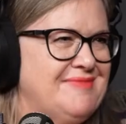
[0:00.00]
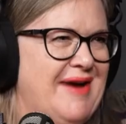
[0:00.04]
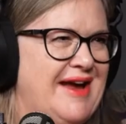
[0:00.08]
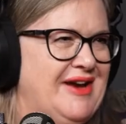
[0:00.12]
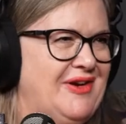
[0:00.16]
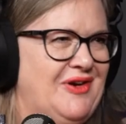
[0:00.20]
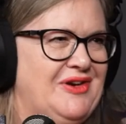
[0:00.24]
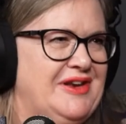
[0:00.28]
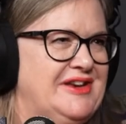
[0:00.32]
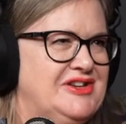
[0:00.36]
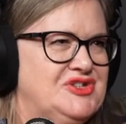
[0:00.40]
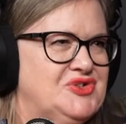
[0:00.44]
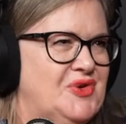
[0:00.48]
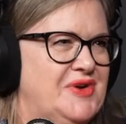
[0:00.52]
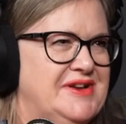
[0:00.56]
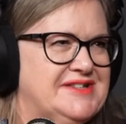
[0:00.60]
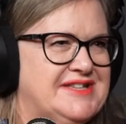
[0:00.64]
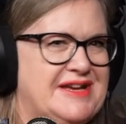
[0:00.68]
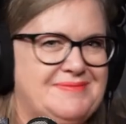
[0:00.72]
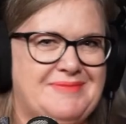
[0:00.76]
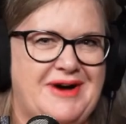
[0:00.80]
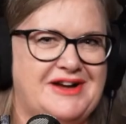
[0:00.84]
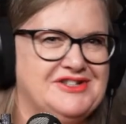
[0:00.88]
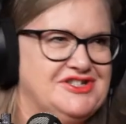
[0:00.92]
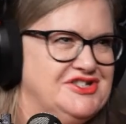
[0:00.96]
may not enjoy it
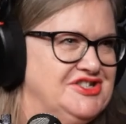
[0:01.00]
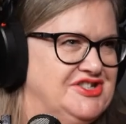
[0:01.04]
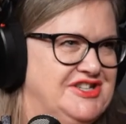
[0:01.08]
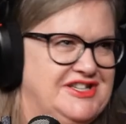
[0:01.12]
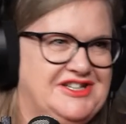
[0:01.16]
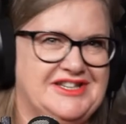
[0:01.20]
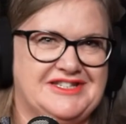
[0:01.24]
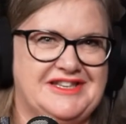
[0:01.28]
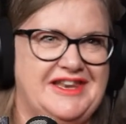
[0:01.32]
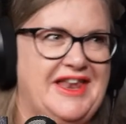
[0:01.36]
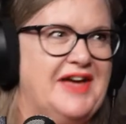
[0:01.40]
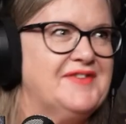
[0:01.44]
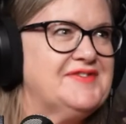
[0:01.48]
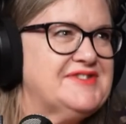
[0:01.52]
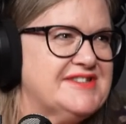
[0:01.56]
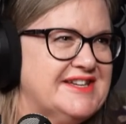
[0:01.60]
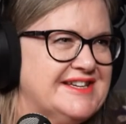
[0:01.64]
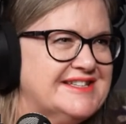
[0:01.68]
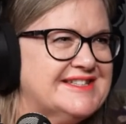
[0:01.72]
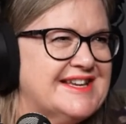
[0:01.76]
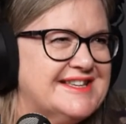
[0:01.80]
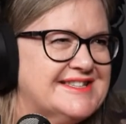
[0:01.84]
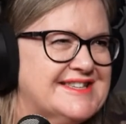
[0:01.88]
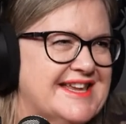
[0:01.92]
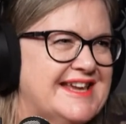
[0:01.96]
so much, and she just loves
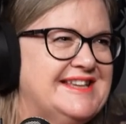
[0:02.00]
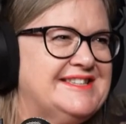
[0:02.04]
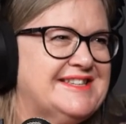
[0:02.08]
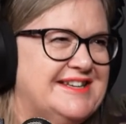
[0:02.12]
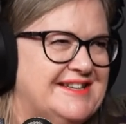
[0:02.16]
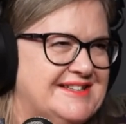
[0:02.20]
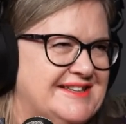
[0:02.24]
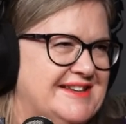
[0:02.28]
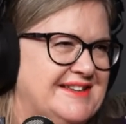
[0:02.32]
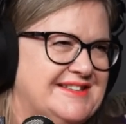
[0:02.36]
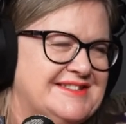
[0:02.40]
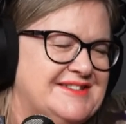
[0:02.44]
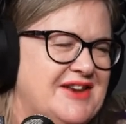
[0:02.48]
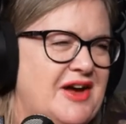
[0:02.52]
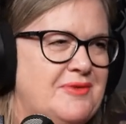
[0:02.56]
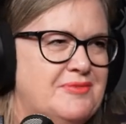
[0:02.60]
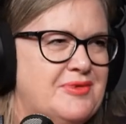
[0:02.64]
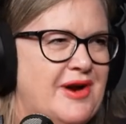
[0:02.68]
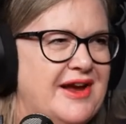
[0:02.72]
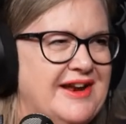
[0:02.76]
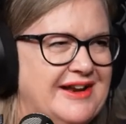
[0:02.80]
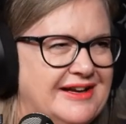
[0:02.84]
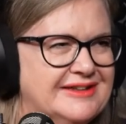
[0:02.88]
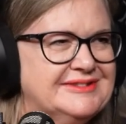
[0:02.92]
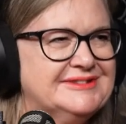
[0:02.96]
it. It's yeah. easy. To, it's no
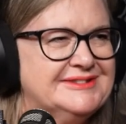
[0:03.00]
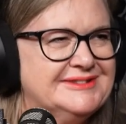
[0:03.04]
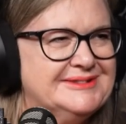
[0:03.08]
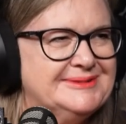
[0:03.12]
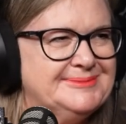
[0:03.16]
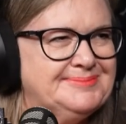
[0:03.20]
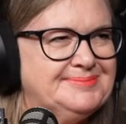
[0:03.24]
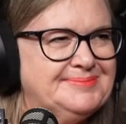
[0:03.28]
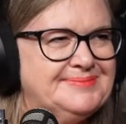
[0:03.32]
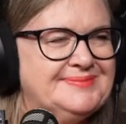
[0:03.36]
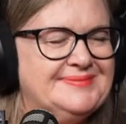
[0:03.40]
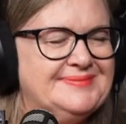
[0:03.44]
brainer. Yeah.